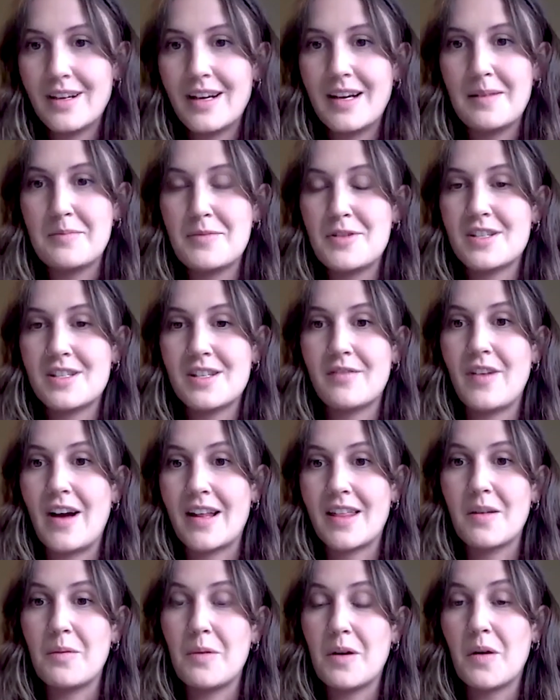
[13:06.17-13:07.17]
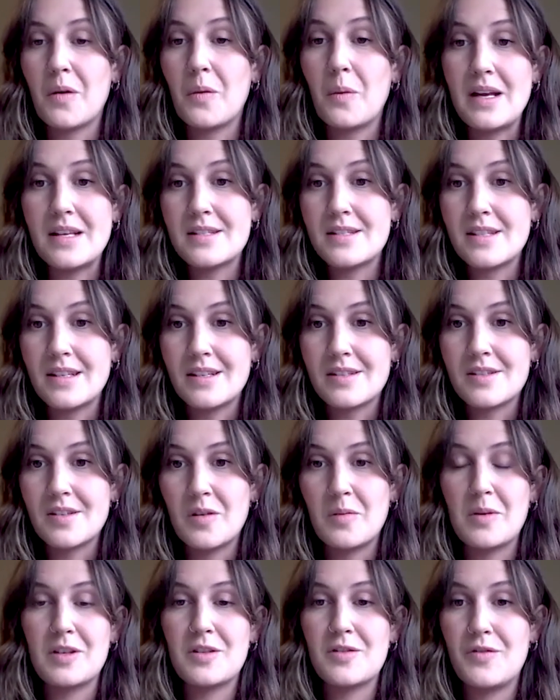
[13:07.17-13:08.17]
Um, just the fact that we were wasting
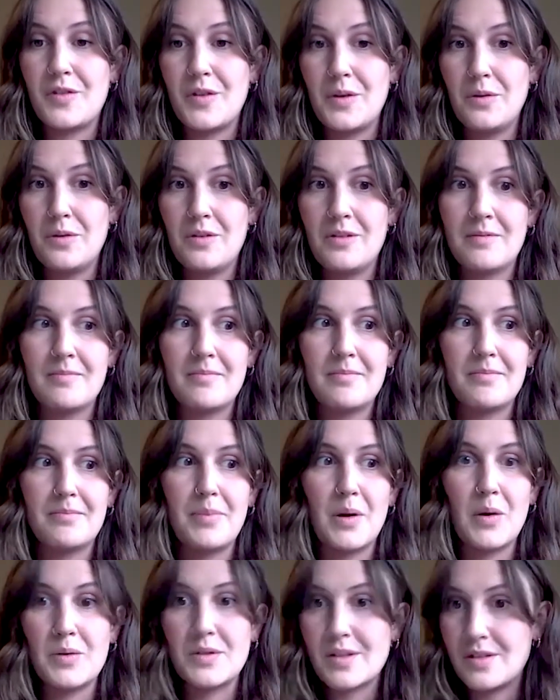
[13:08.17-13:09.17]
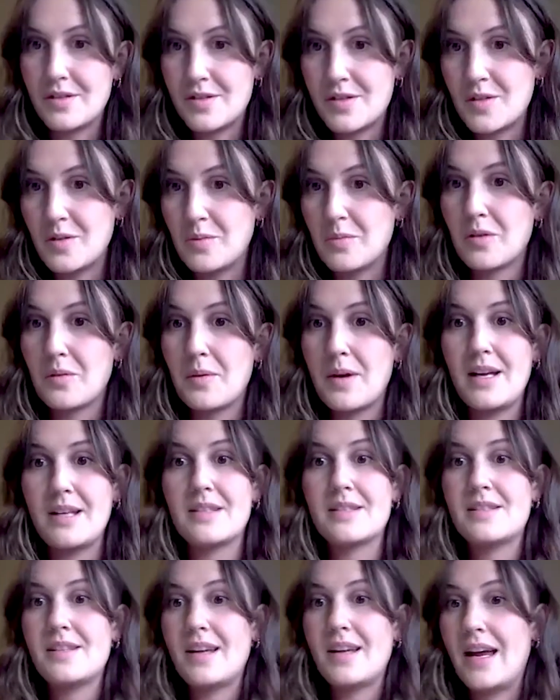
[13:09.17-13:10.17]
so much food, post consumer
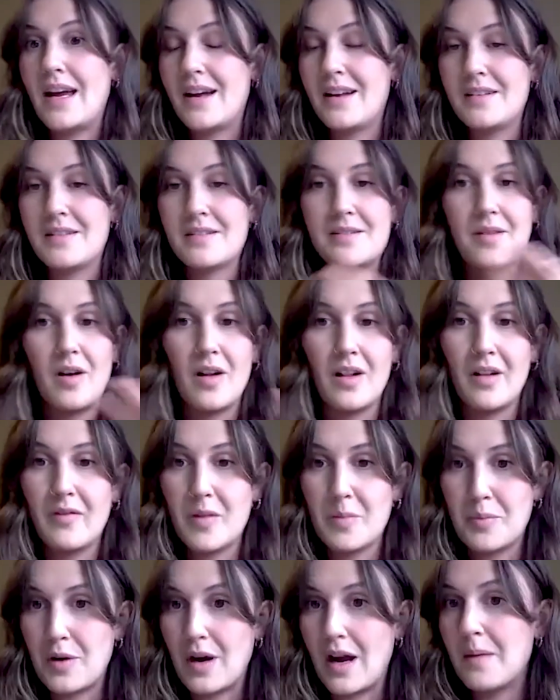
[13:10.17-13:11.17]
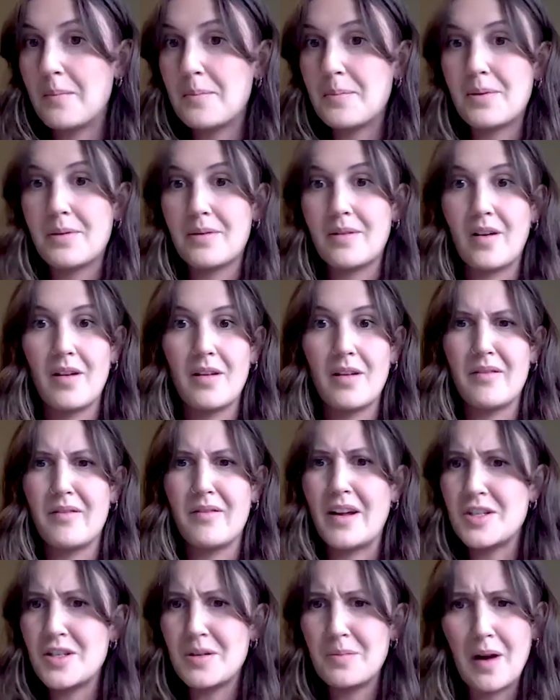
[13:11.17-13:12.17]
waste, and all of the prep all
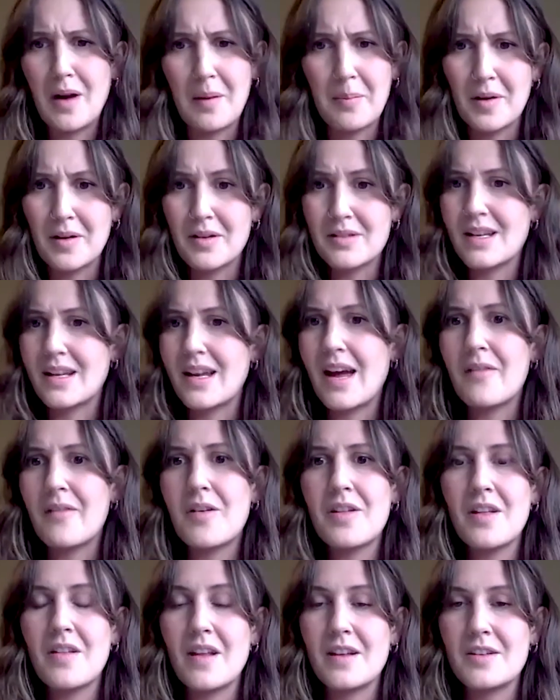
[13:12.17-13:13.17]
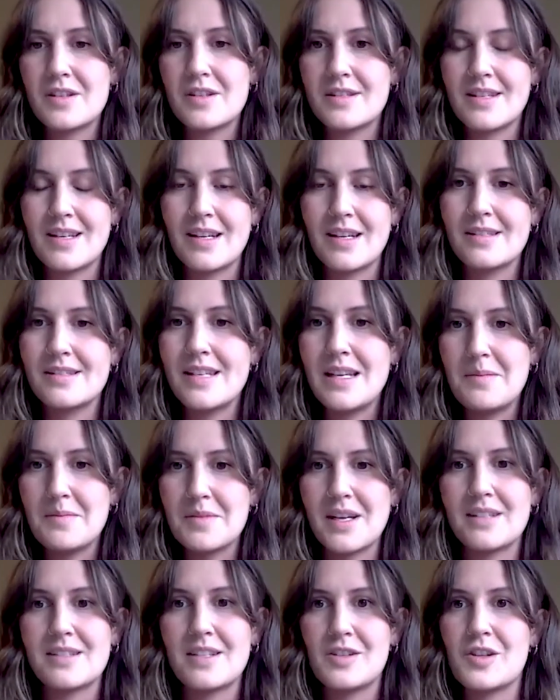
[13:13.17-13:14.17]
the veggie preppers, like everything that just like
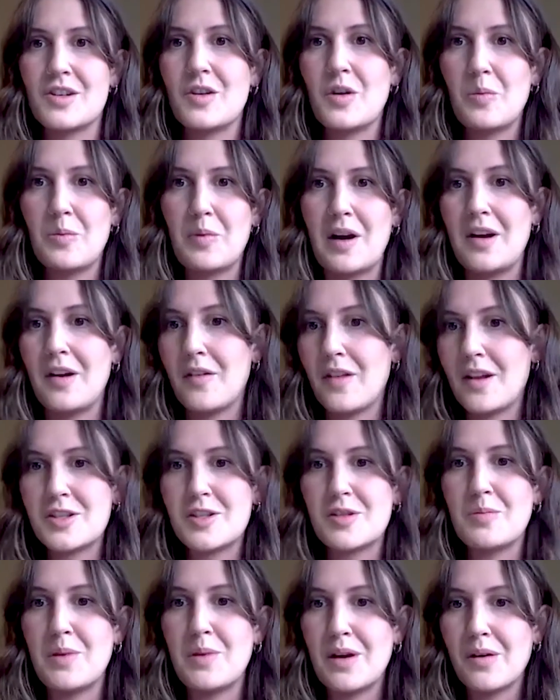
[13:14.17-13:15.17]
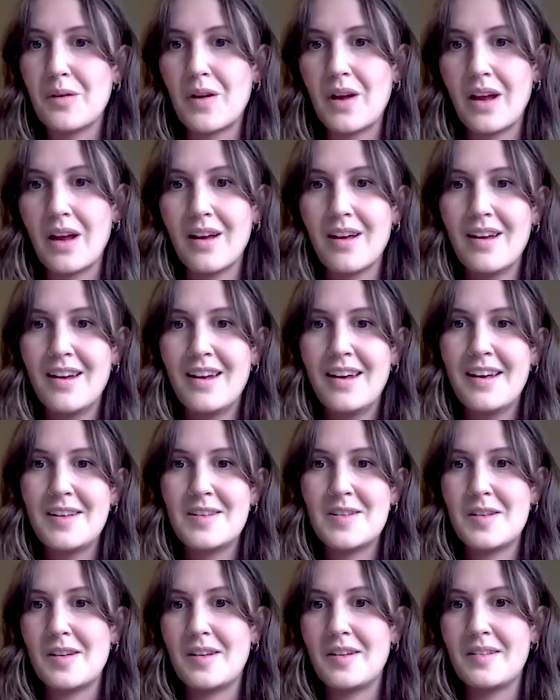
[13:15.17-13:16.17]
seems like such a no-brainer that should be going
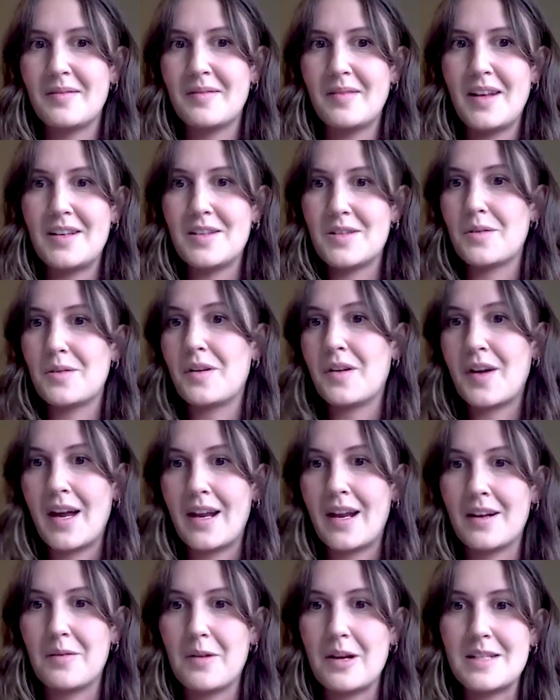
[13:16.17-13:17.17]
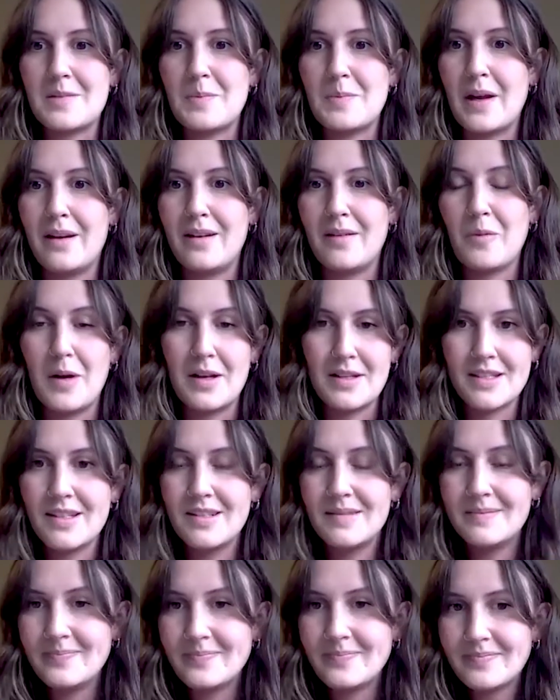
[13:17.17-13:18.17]
to into an organic waste bin
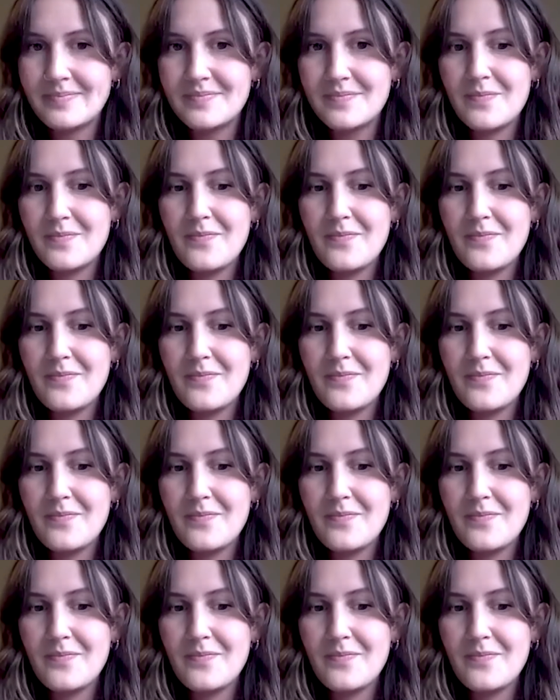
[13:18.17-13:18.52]
wasn't.